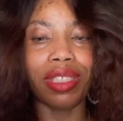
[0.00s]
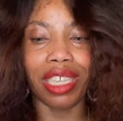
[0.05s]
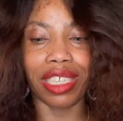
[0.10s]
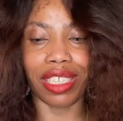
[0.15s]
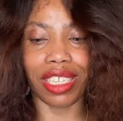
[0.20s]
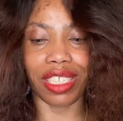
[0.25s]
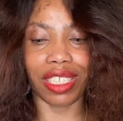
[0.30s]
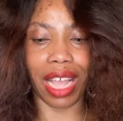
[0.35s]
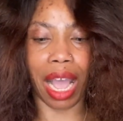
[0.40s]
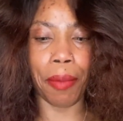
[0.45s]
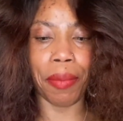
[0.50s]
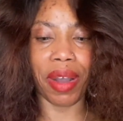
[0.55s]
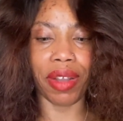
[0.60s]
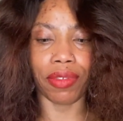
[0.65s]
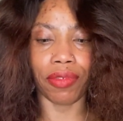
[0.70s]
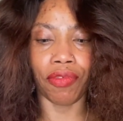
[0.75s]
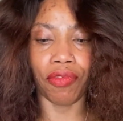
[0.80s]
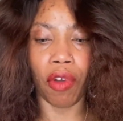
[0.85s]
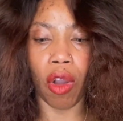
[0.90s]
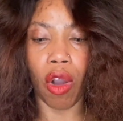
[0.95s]
This is
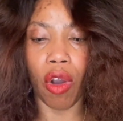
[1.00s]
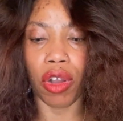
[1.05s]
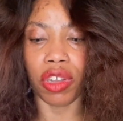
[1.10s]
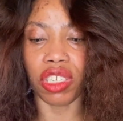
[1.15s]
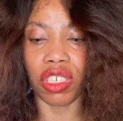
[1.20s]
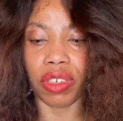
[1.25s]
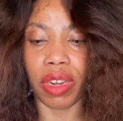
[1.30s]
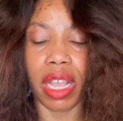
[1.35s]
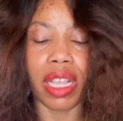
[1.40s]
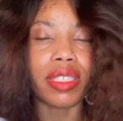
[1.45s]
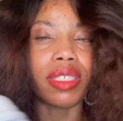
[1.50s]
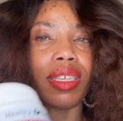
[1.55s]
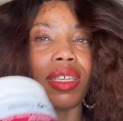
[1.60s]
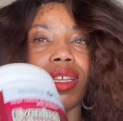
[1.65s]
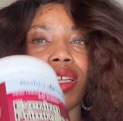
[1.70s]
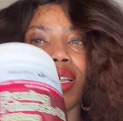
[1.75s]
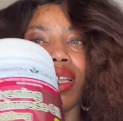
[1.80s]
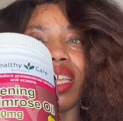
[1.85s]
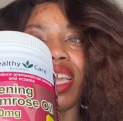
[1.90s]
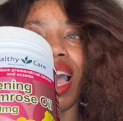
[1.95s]
about 400
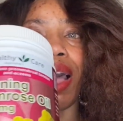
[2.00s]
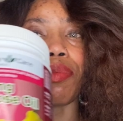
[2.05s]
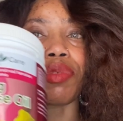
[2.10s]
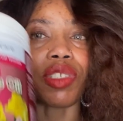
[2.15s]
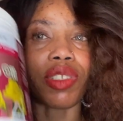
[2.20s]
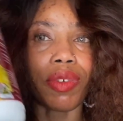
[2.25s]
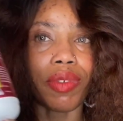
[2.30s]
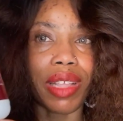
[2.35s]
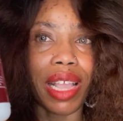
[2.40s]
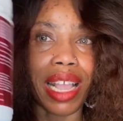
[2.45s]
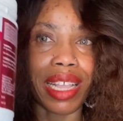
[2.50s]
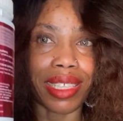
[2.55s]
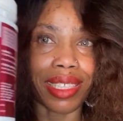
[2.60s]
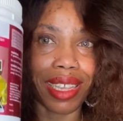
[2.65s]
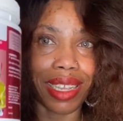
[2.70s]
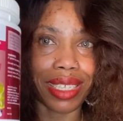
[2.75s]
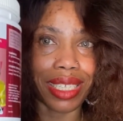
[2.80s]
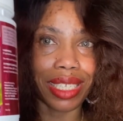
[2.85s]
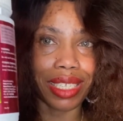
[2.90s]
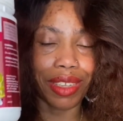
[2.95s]
capsules in
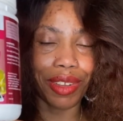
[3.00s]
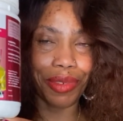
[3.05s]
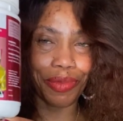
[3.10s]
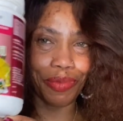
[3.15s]
this